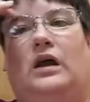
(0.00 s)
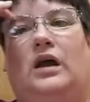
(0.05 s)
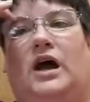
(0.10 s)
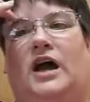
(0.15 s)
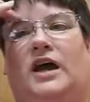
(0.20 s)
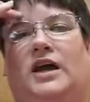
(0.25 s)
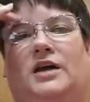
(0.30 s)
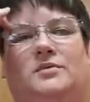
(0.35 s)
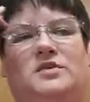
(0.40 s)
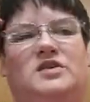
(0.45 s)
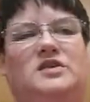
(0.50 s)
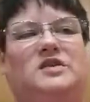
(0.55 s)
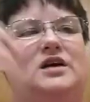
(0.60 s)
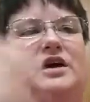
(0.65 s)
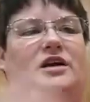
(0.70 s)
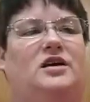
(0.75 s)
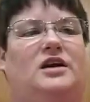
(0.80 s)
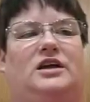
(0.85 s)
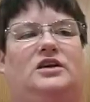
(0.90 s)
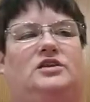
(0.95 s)
I am
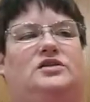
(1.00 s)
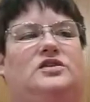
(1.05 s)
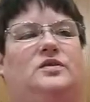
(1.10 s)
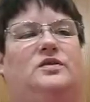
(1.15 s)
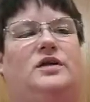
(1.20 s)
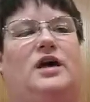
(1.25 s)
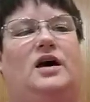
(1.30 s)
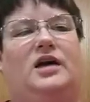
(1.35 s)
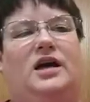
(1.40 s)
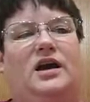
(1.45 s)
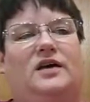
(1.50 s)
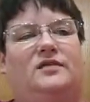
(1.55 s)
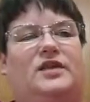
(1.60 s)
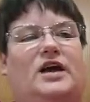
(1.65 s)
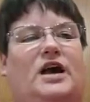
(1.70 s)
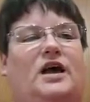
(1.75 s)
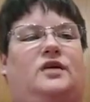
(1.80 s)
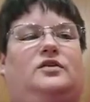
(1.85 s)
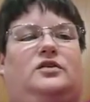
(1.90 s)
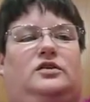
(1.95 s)
starting. So now I have
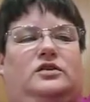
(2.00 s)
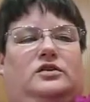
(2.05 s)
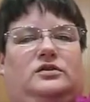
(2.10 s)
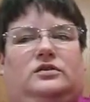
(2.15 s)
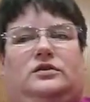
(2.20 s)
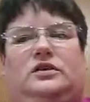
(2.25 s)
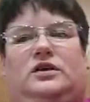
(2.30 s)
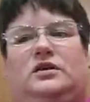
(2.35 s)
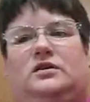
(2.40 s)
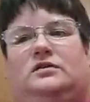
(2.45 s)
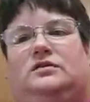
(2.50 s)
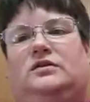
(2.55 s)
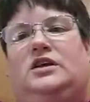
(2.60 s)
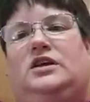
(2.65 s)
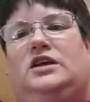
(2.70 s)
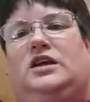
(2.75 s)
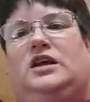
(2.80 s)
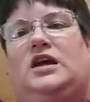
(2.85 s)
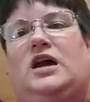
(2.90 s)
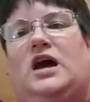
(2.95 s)
that, the, the
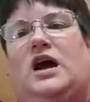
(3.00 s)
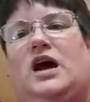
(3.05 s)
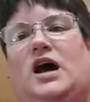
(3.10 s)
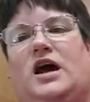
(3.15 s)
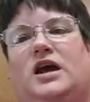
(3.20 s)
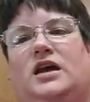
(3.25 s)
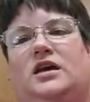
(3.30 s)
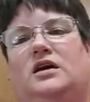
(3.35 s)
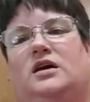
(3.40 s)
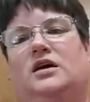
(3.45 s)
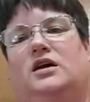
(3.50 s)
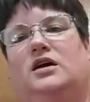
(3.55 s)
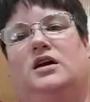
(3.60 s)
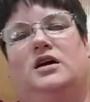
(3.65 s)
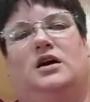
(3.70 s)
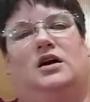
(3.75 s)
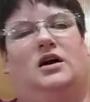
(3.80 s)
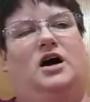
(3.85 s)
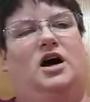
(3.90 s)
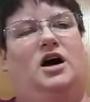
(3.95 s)
knee high
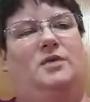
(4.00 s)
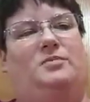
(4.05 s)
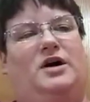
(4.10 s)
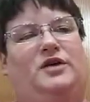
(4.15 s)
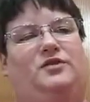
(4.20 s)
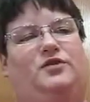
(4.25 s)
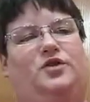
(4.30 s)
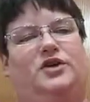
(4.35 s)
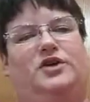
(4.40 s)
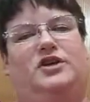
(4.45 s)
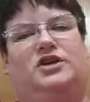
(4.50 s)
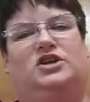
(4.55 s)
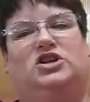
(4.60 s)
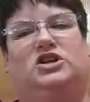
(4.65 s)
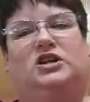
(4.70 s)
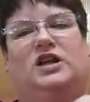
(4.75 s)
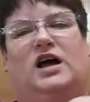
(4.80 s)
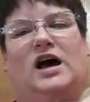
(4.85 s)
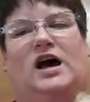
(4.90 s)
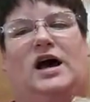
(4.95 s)
uh, by Fourth of
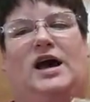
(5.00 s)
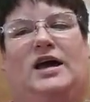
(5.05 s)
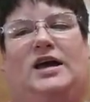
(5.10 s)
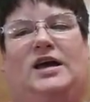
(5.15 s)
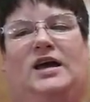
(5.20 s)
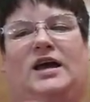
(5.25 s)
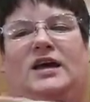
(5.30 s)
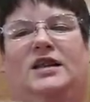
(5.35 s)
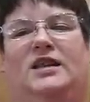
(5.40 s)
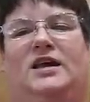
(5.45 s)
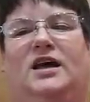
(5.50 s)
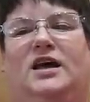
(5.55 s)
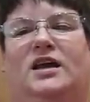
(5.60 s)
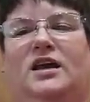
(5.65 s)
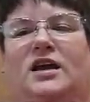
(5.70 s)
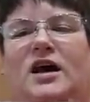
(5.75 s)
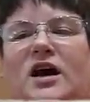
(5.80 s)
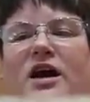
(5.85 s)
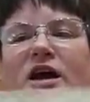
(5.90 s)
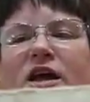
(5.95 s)
July, and
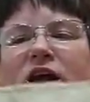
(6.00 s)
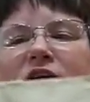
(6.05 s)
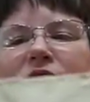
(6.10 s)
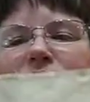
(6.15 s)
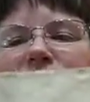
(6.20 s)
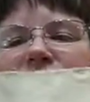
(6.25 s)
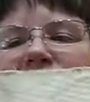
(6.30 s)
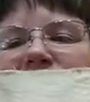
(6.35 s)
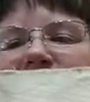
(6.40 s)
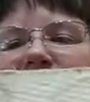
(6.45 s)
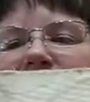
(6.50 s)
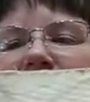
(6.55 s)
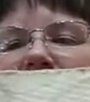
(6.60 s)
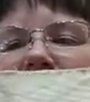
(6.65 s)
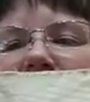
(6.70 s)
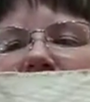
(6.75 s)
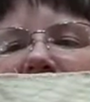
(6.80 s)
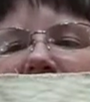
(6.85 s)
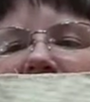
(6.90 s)
then I am start.